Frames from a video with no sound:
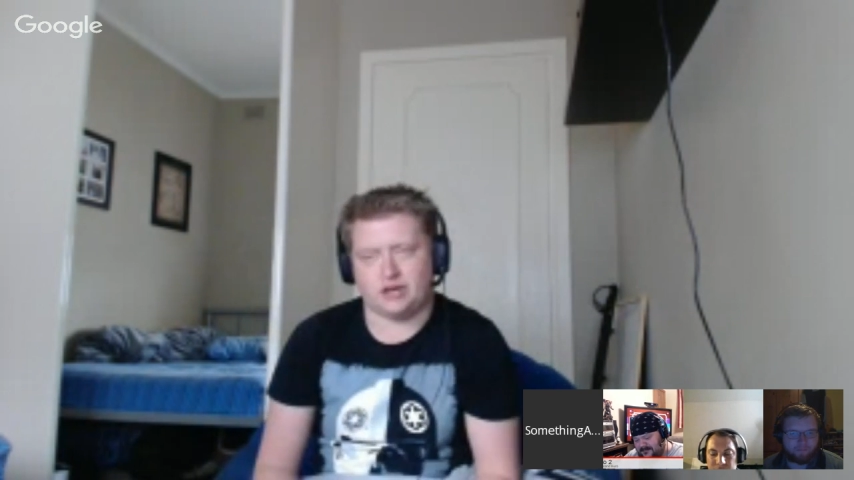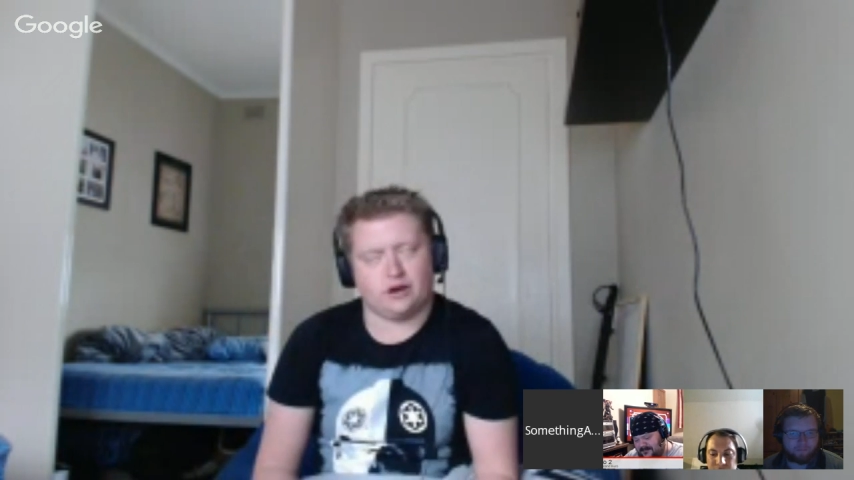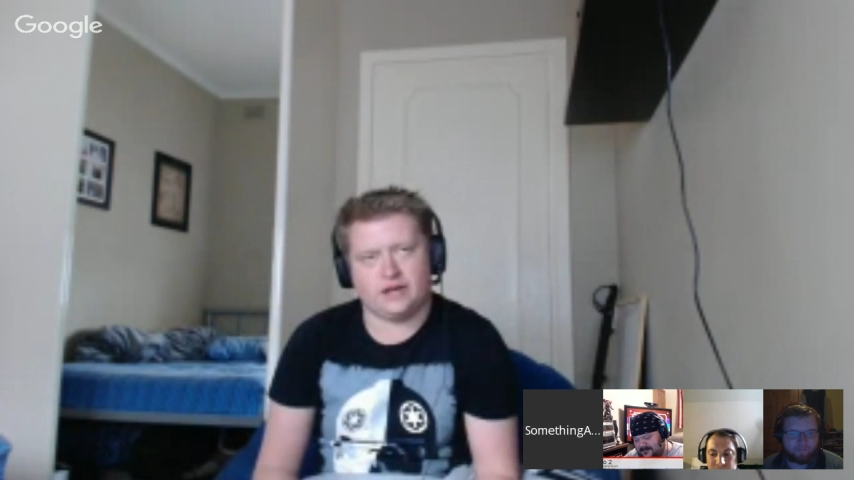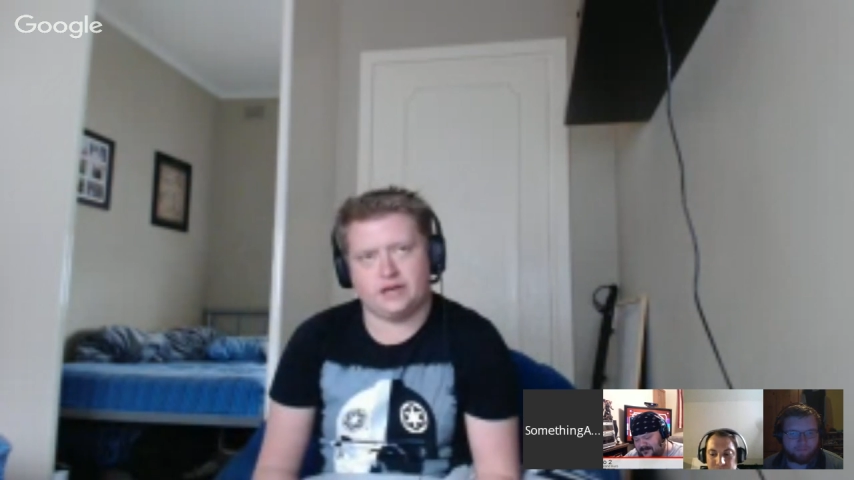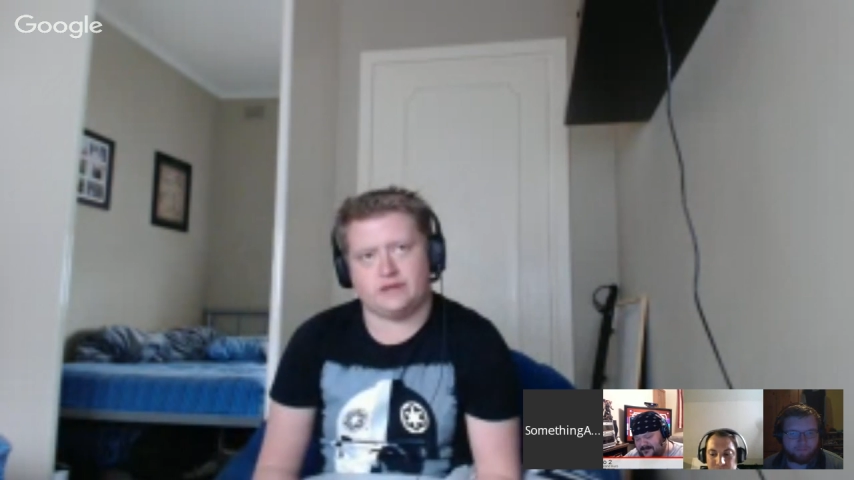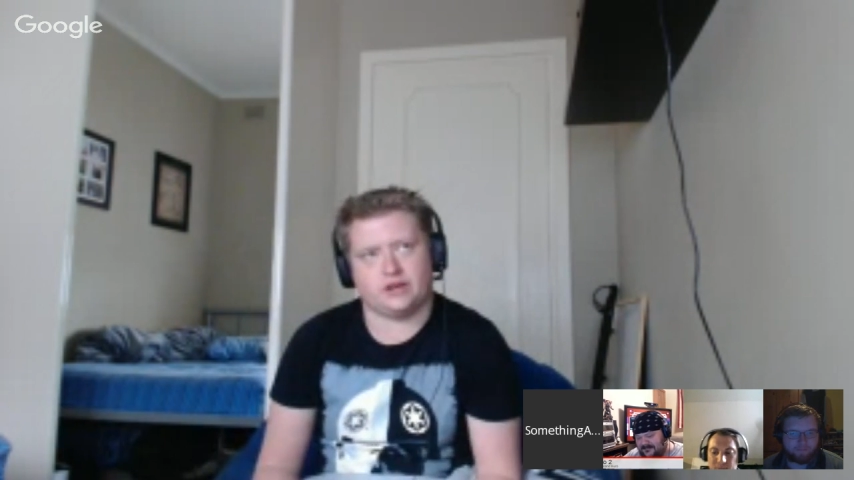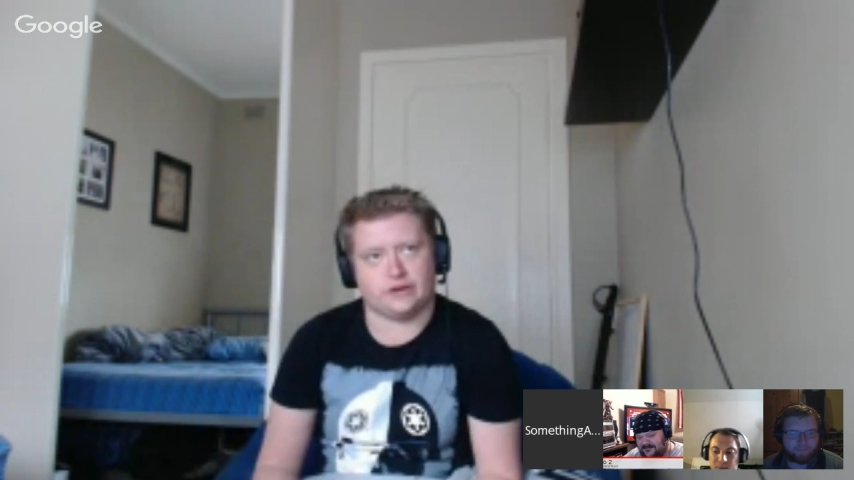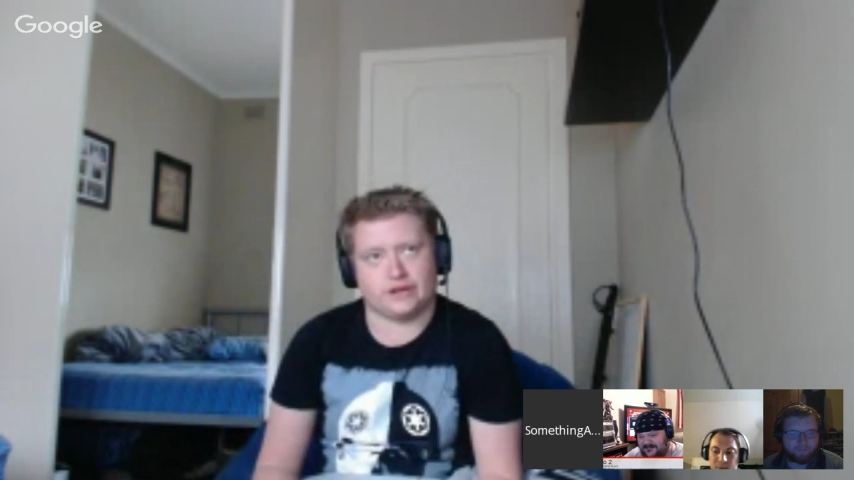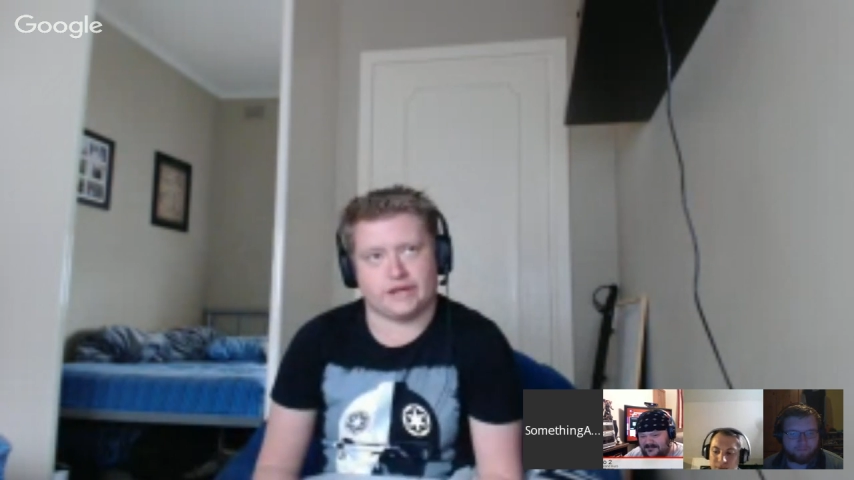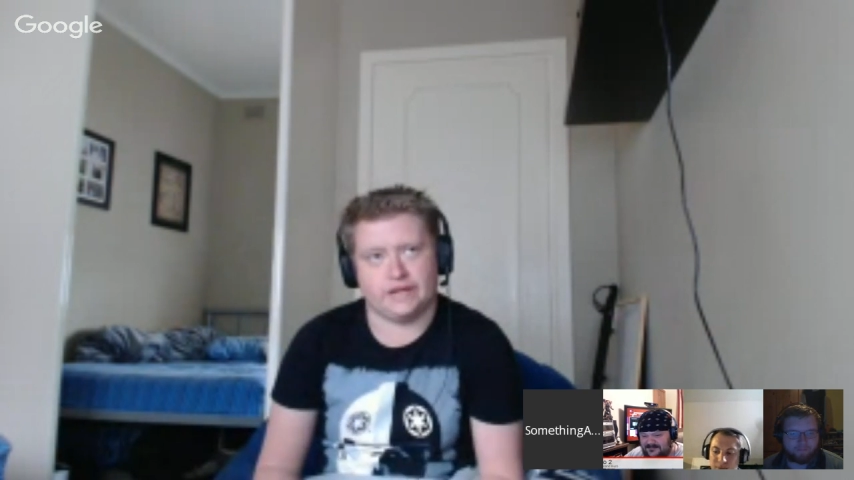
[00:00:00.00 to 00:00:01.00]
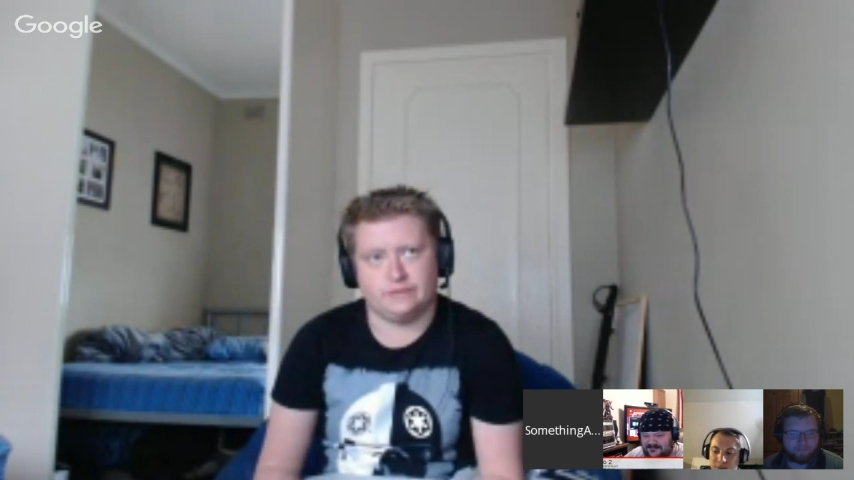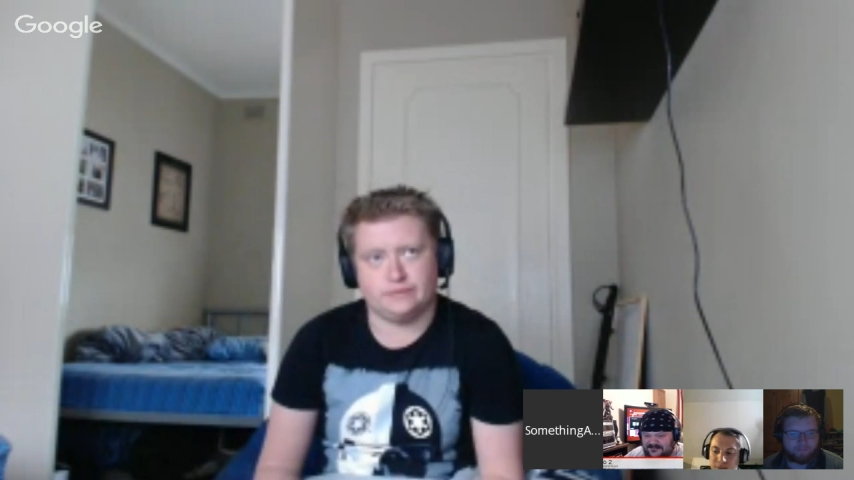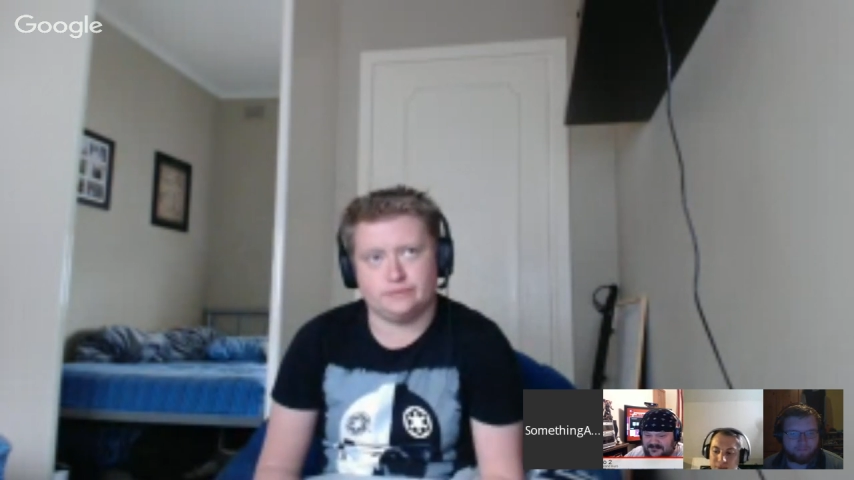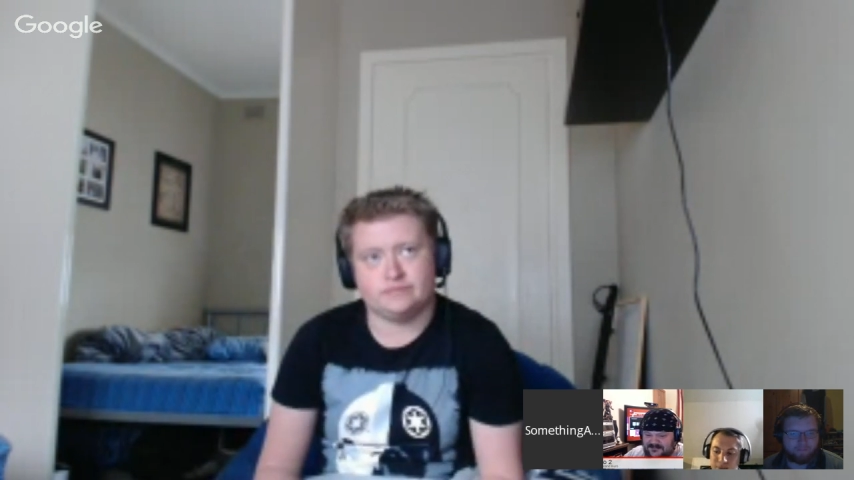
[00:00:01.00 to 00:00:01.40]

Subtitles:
9, and then you're let in.